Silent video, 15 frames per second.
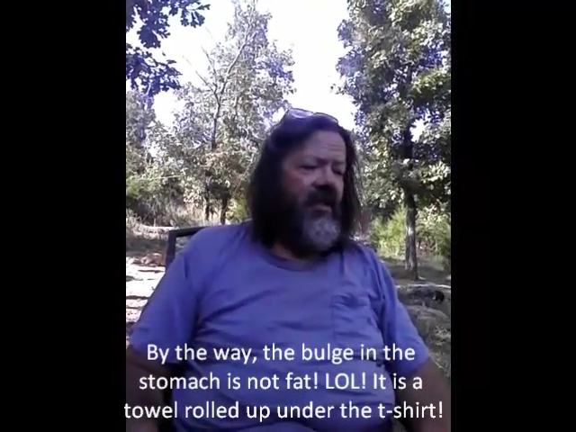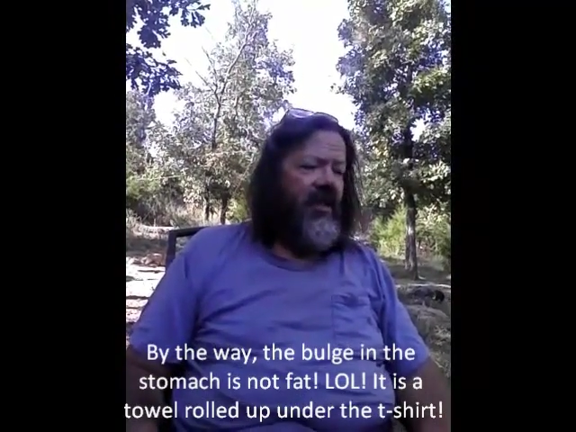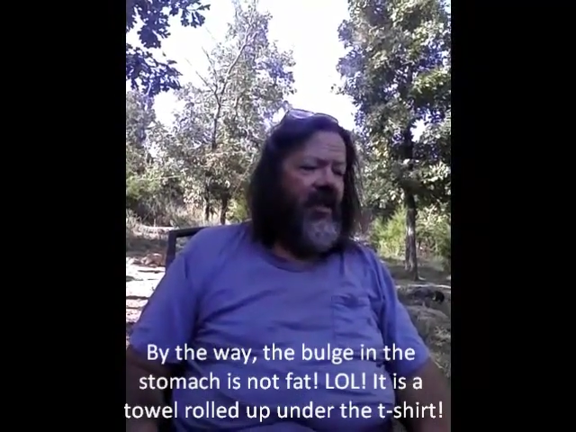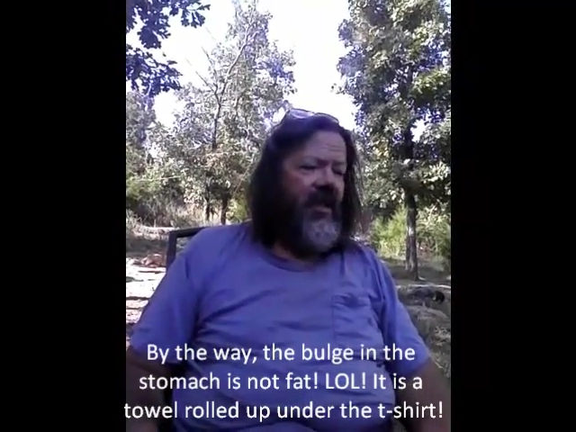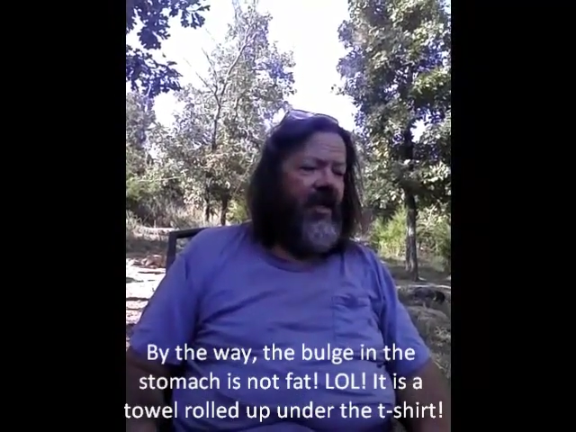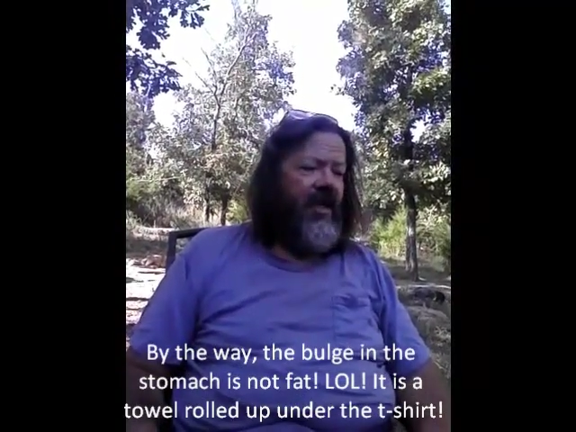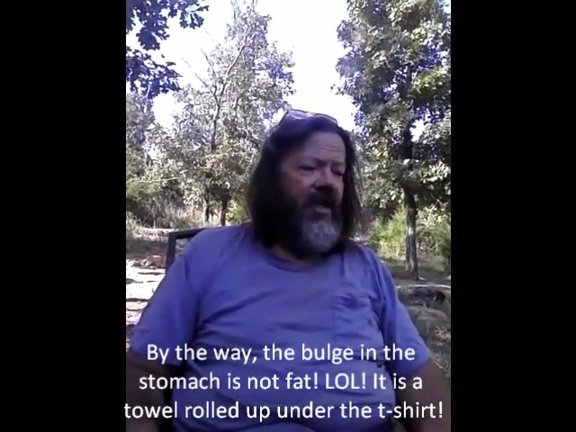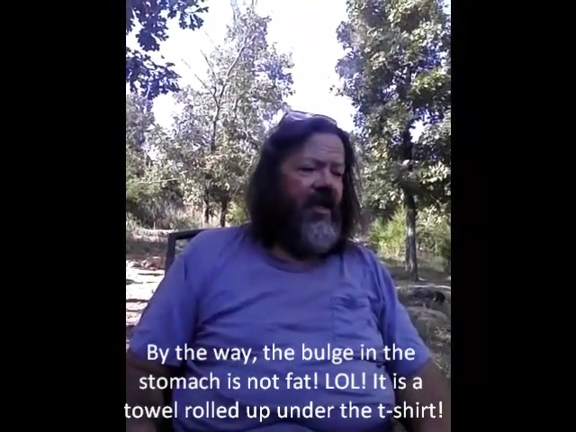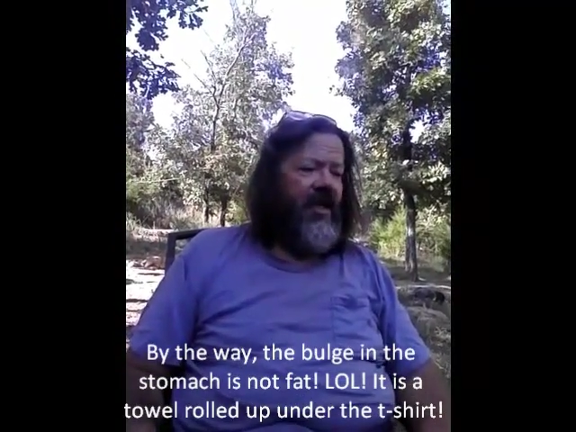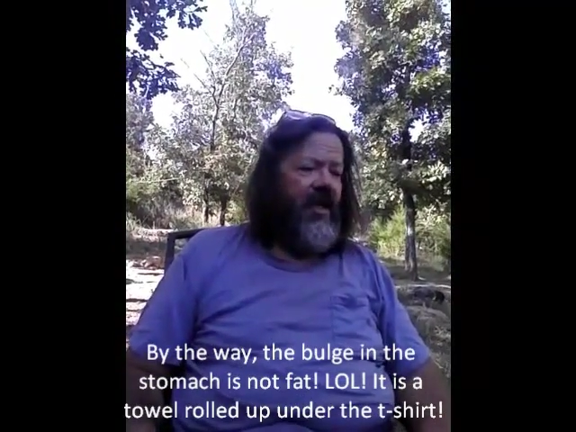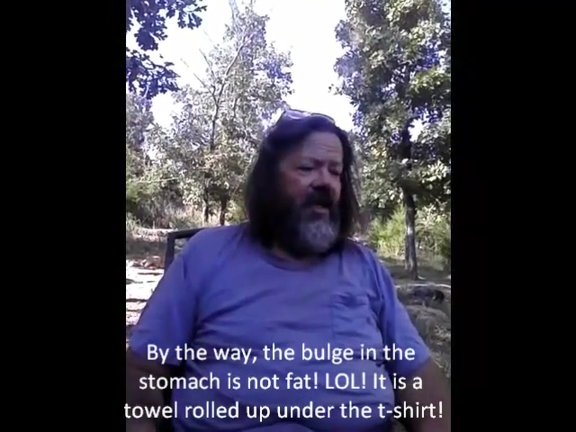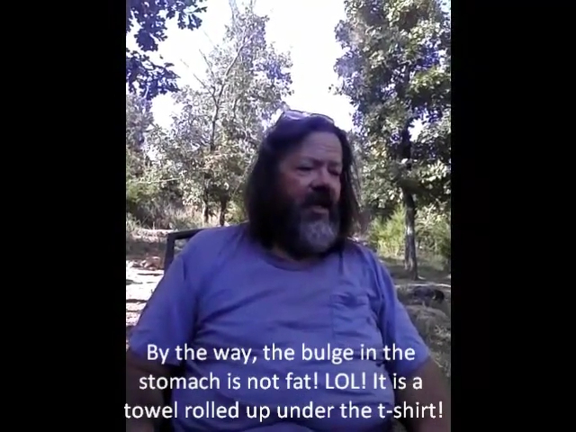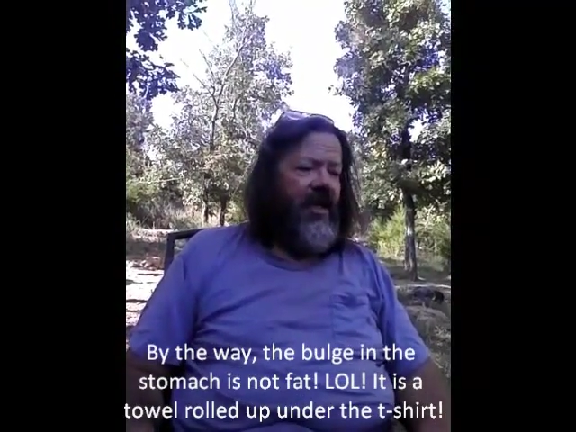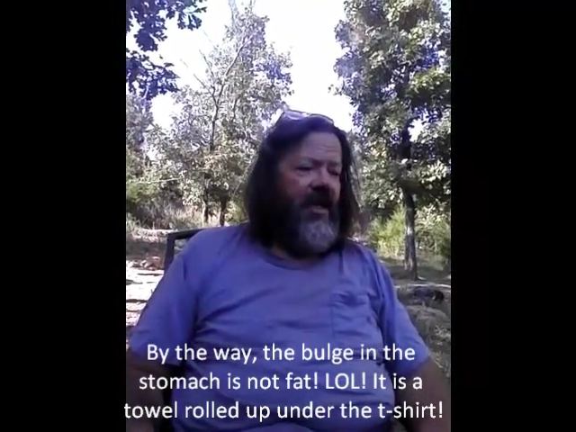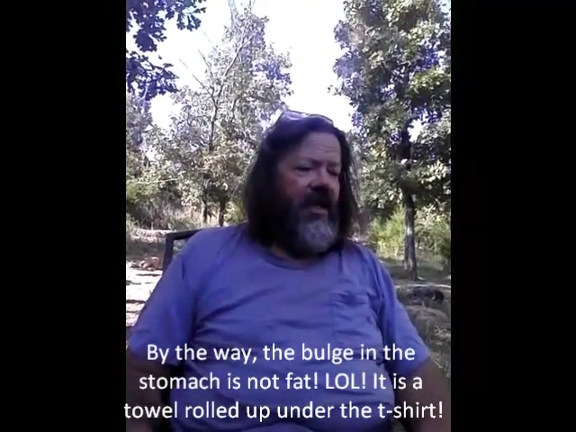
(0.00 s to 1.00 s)

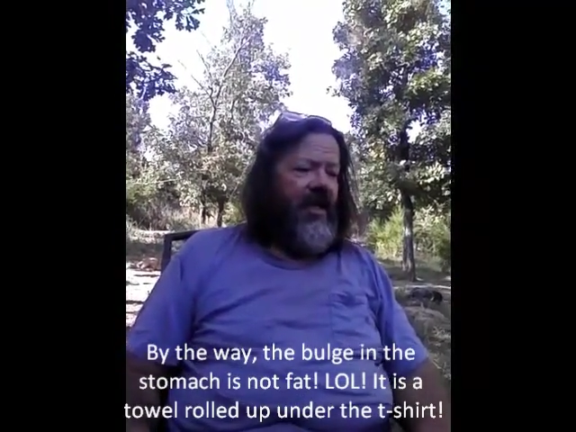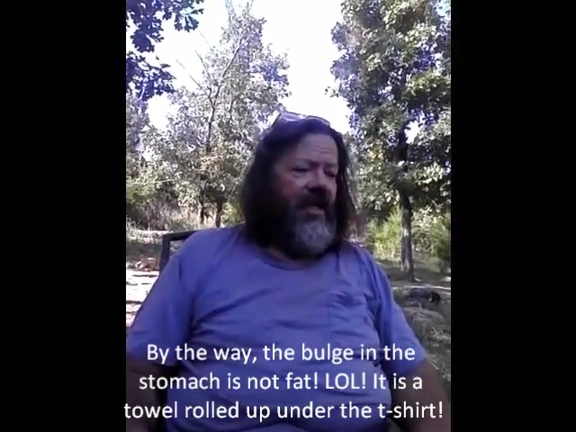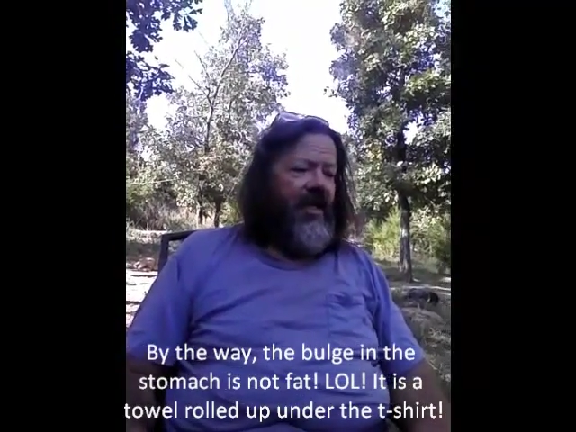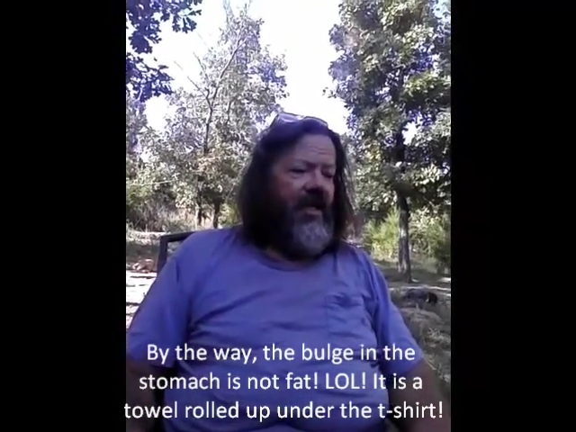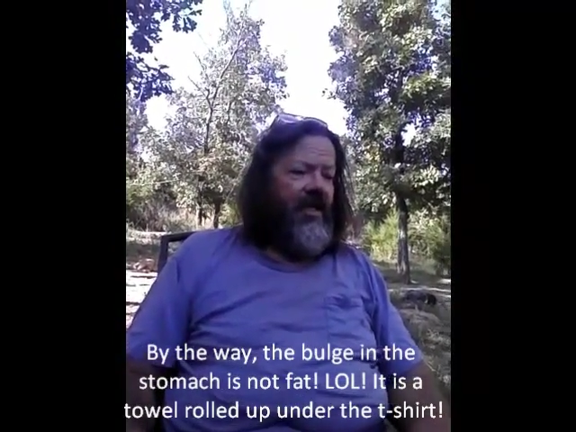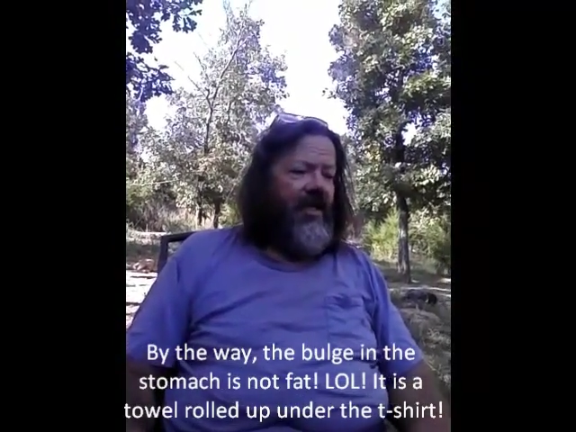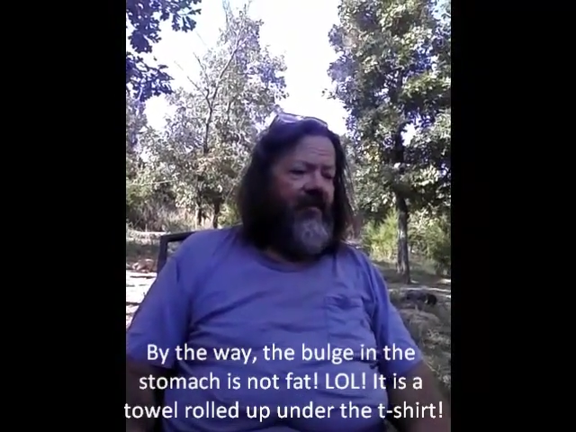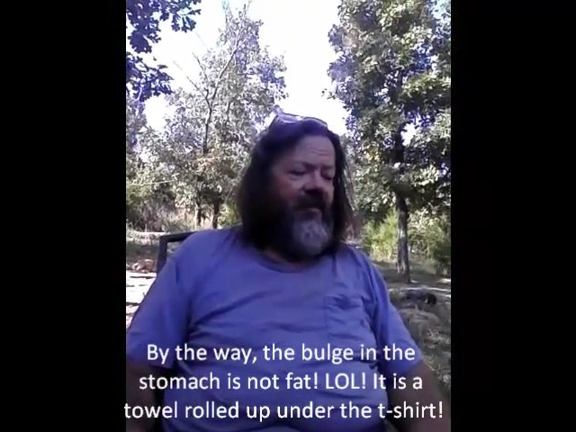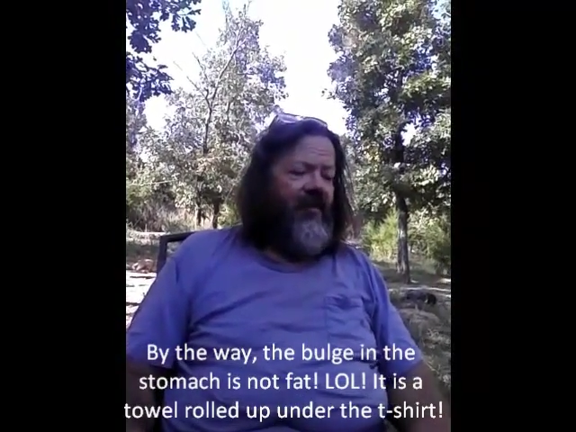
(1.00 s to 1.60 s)
the